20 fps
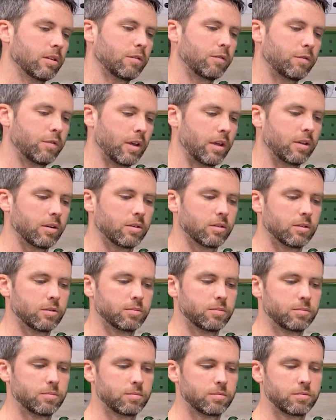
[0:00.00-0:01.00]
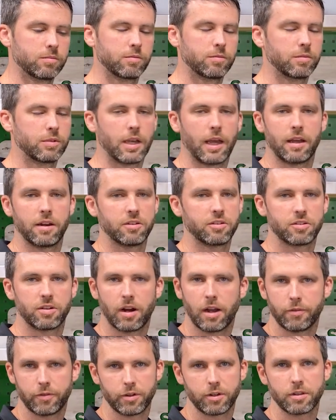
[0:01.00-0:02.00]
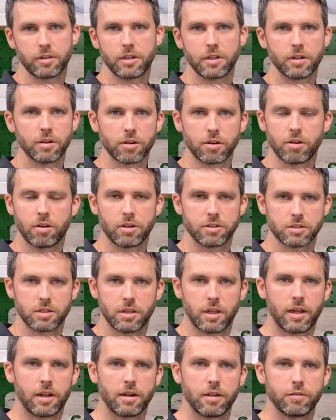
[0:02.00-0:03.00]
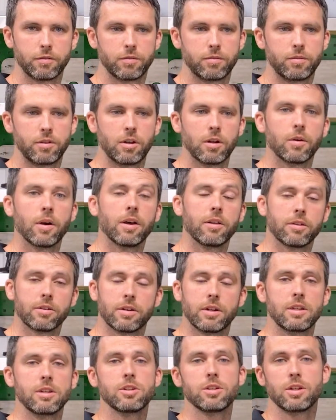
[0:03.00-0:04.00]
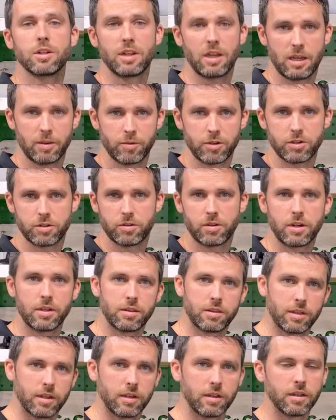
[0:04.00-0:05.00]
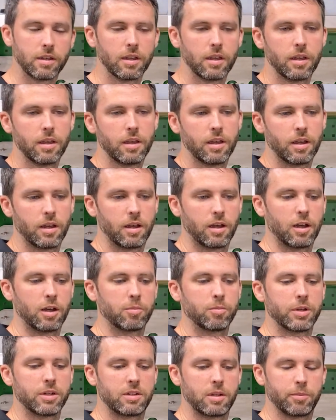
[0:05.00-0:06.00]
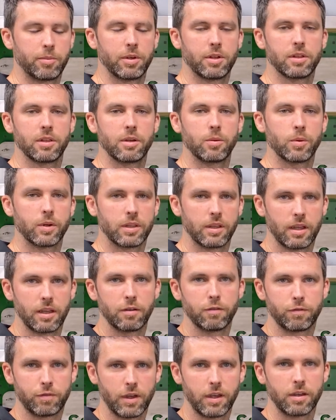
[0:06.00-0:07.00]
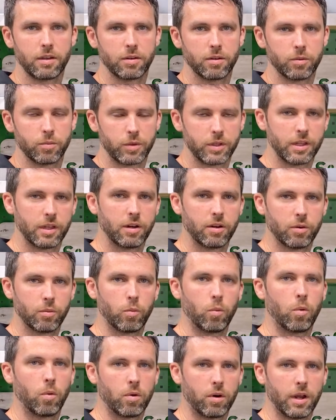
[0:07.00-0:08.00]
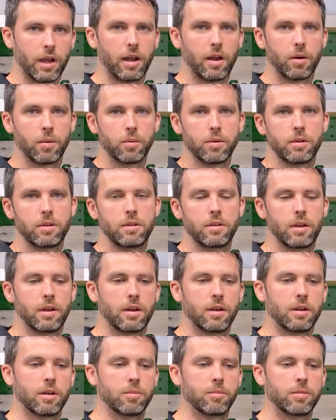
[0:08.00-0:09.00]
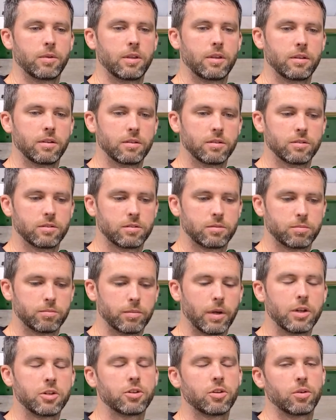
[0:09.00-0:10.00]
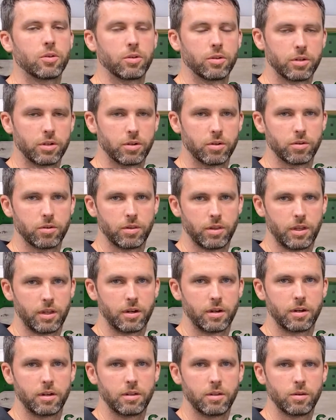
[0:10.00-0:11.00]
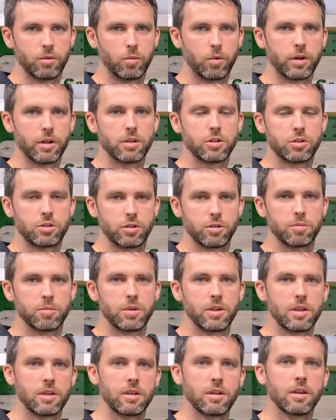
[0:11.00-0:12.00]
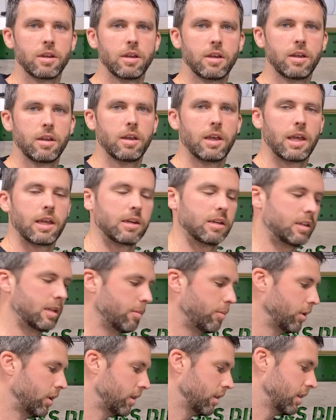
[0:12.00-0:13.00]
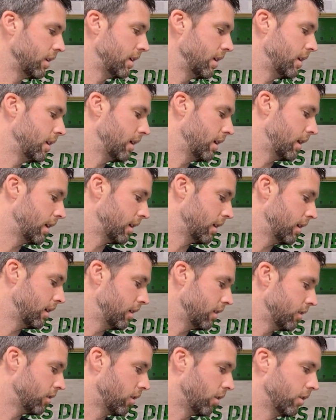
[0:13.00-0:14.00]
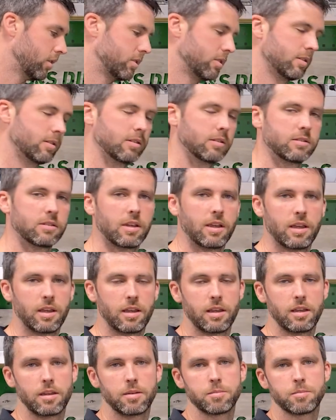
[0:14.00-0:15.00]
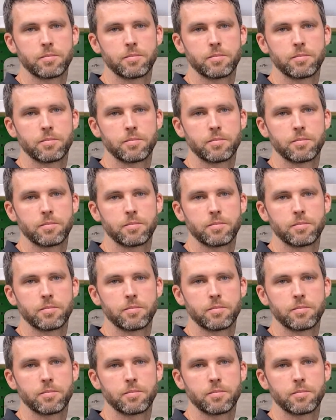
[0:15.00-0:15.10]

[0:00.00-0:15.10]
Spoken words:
fail catastrophically or cause a lot of other engine damage or anything, but typically when they fail, when they're worn out, is much earlier than what it should be, and typically it causes a